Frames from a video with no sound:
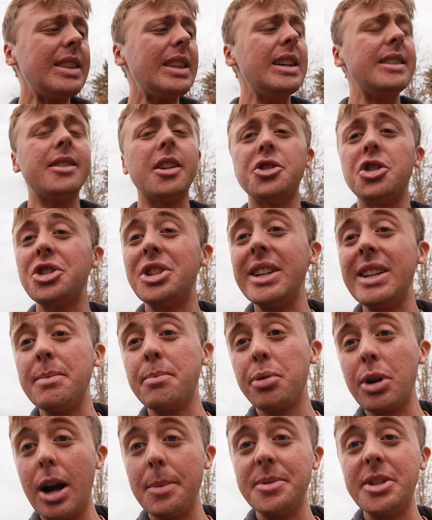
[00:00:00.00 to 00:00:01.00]
such as getting
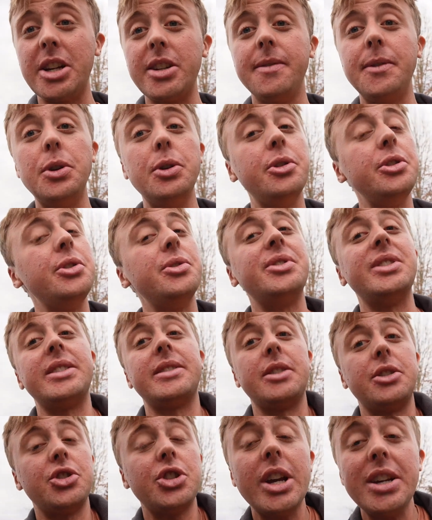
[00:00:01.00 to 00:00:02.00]
props out of you to use it
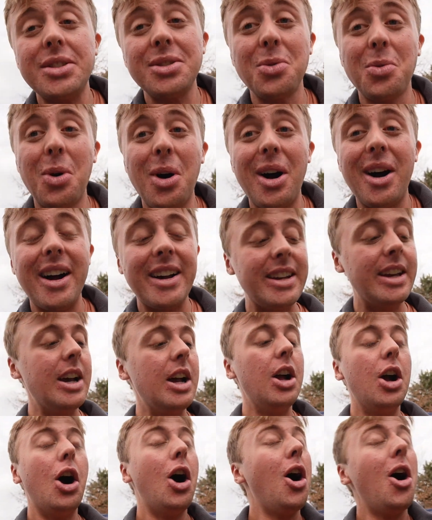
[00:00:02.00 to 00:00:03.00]
as a chase quad,
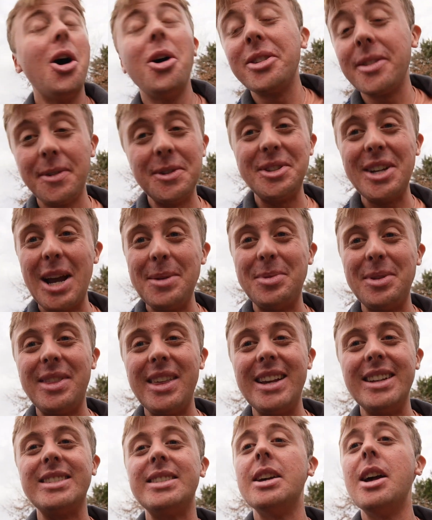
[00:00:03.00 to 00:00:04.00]
all different types of
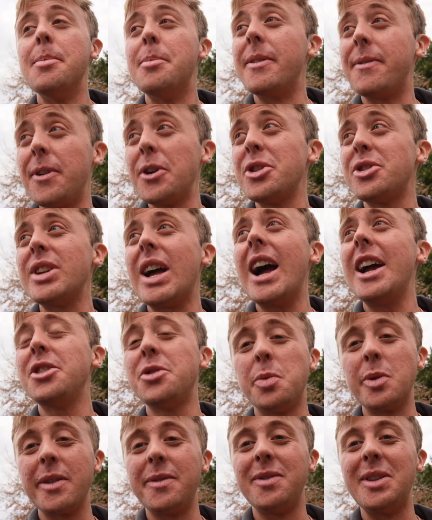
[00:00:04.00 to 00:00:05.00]
things. But first, I
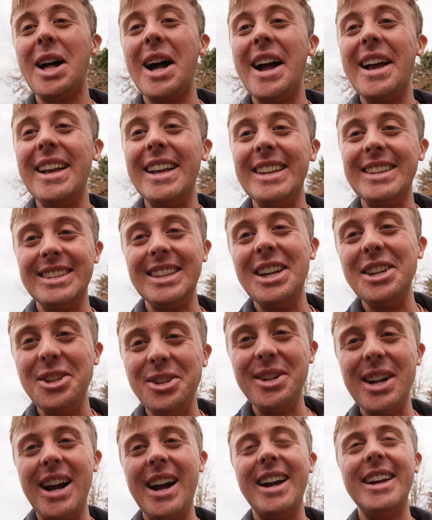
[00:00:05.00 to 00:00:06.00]
just want to fly and let
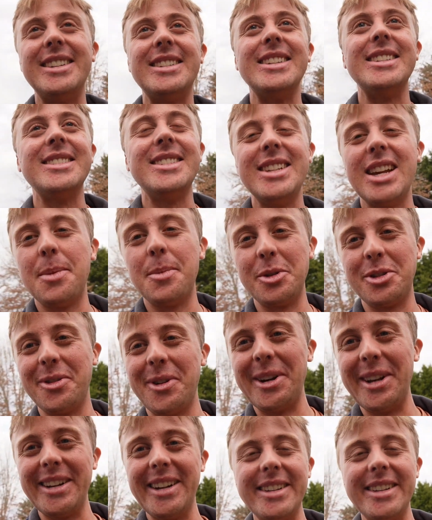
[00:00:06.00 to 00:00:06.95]
you guys see how much fun it